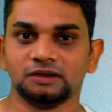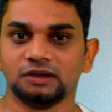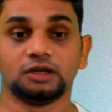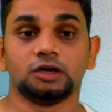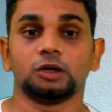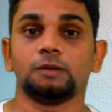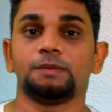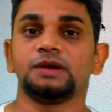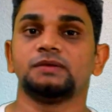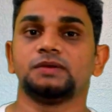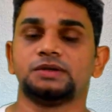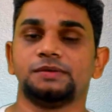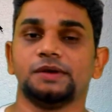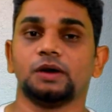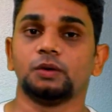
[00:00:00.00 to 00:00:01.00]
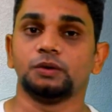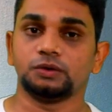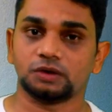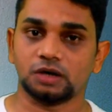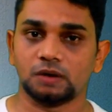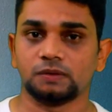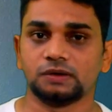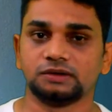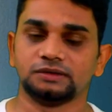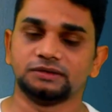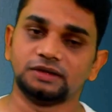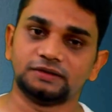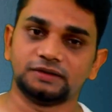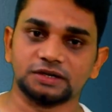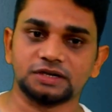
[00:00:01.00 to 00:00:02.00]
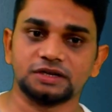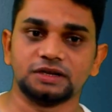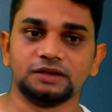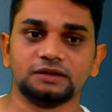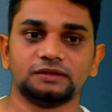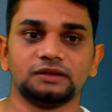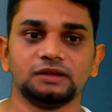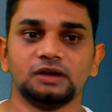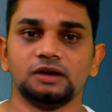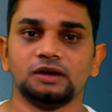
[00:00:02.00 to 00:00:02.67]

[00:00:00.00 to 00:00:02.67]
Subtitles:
The topic which we are going to cover in this session is